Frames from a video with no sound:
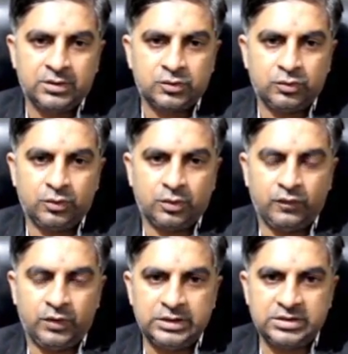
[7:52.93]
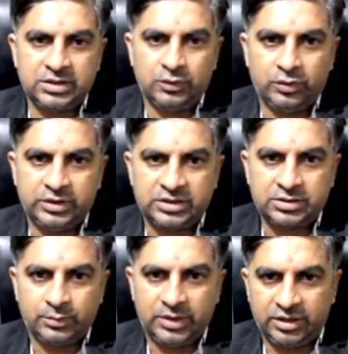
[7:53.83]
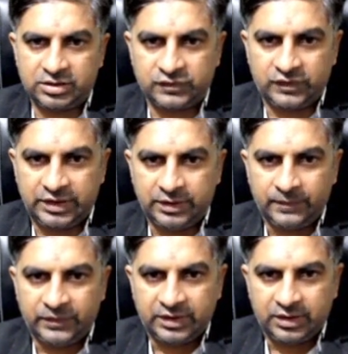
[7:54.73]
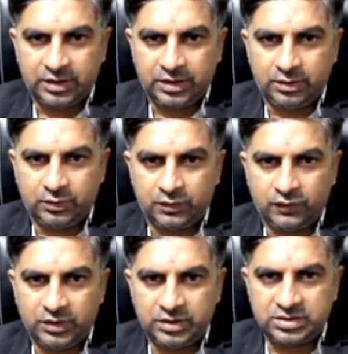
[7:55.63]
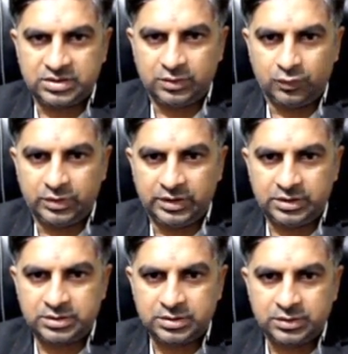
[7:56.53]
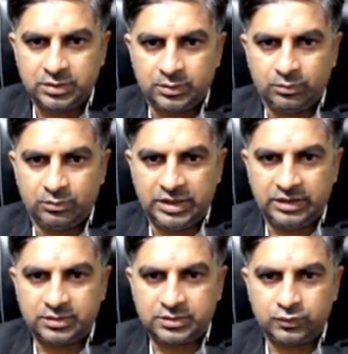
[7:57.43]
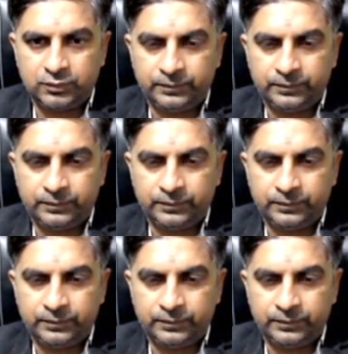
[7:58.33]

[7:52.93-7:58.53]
So your 1 0 is minus 5 and your 1 0 is minus 2.